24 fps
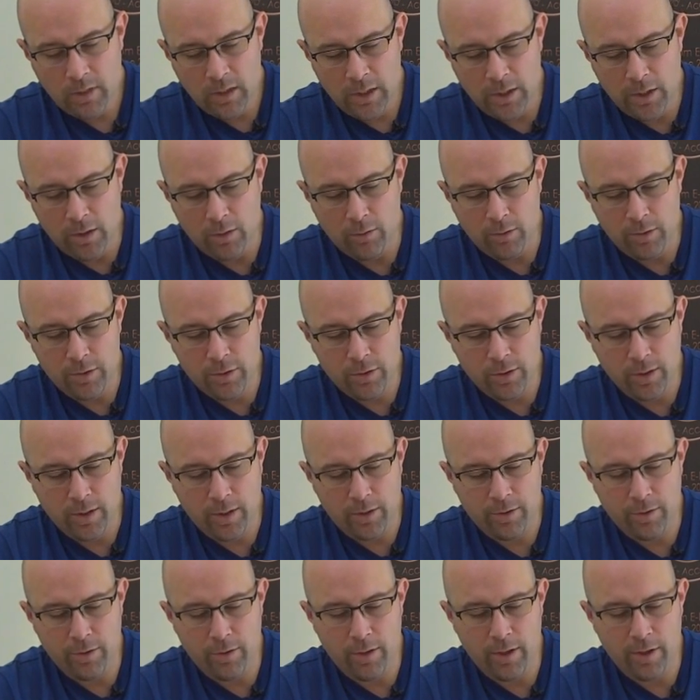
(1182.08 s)
you know, usually
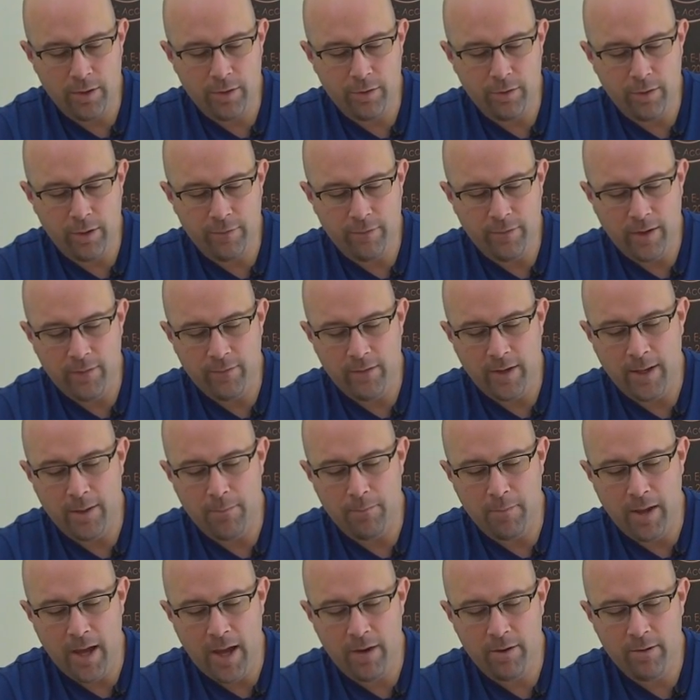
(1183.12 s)
30-35
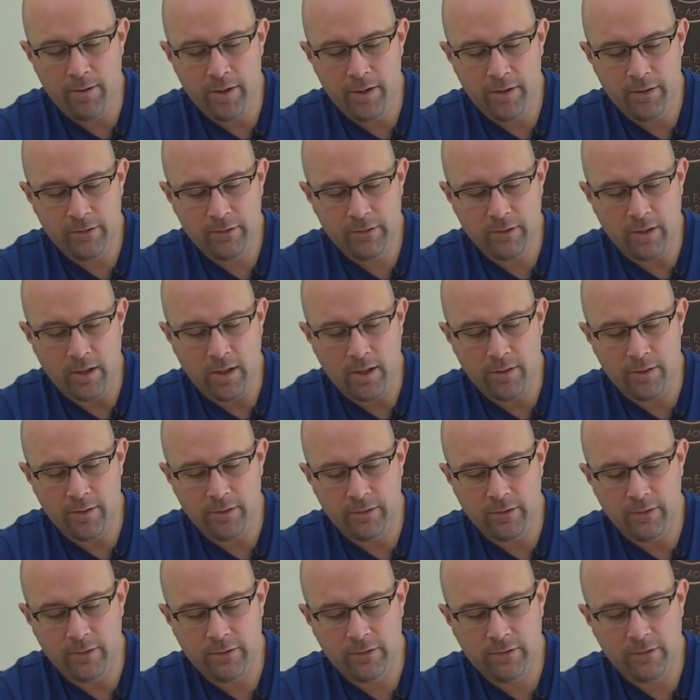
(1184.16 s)
amp batteries.
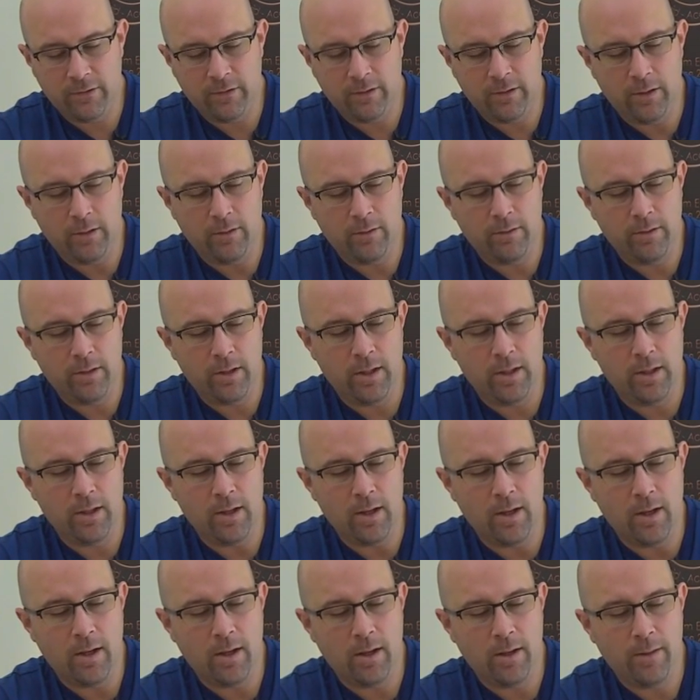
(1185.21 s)
This is, you know, the
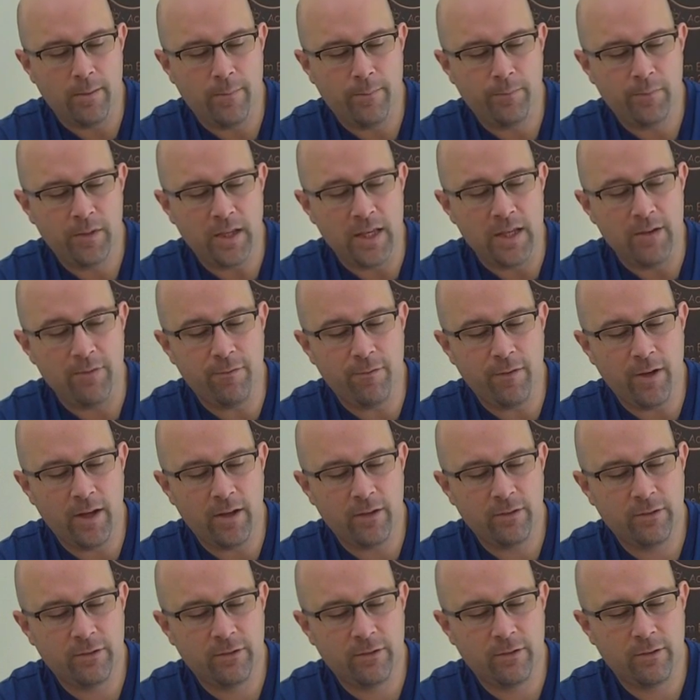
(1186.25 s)

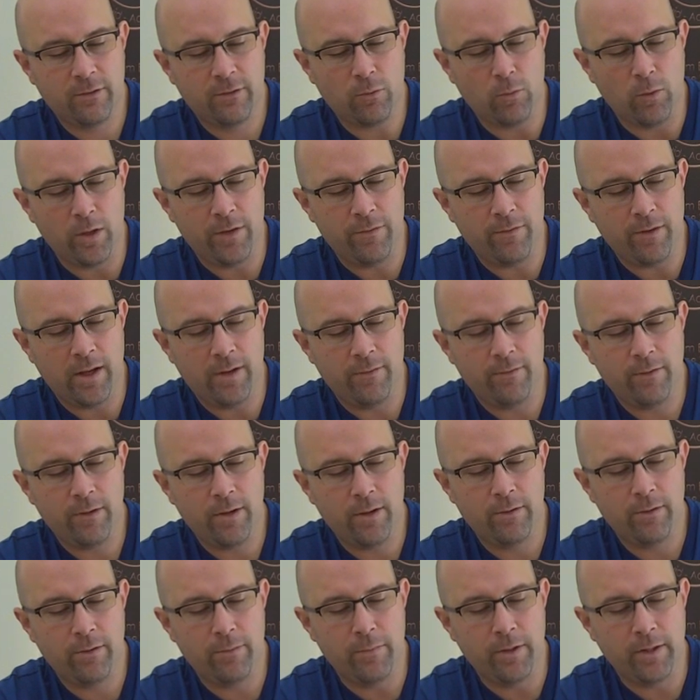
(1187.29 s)
eFest
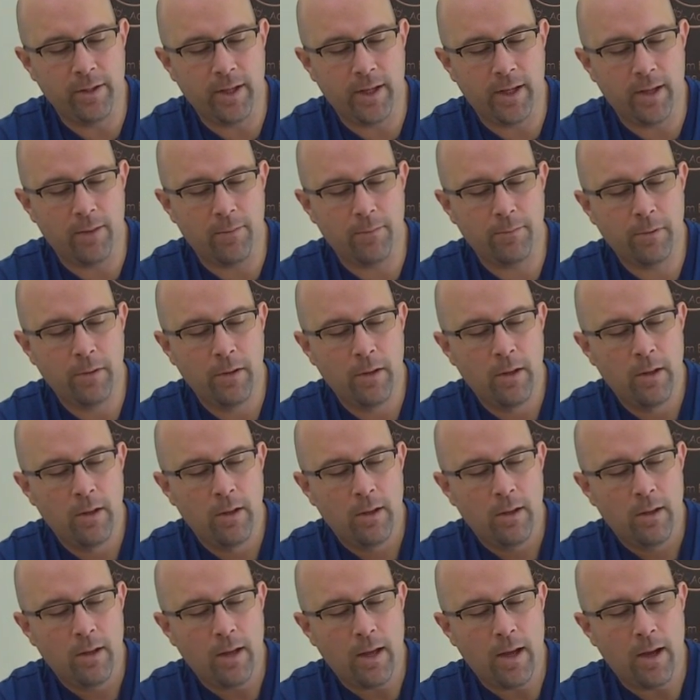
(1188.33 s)
2500 milliamp
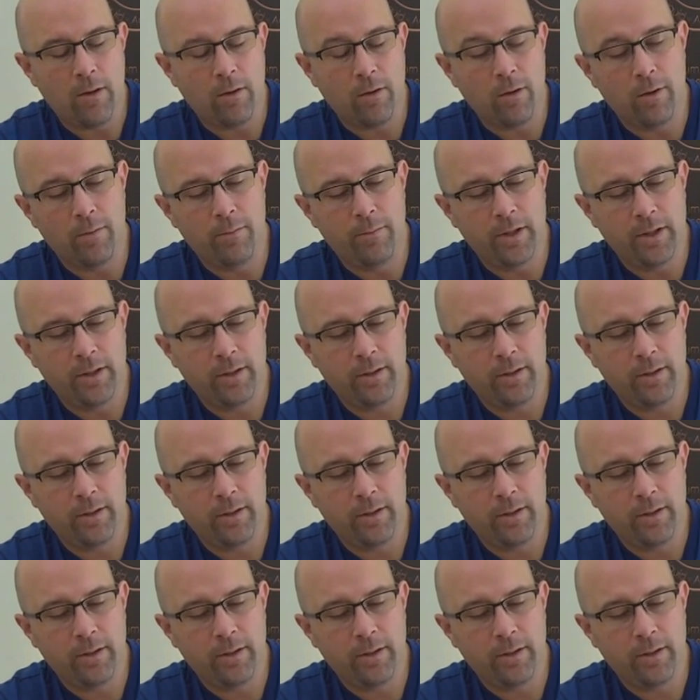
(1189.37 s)
hour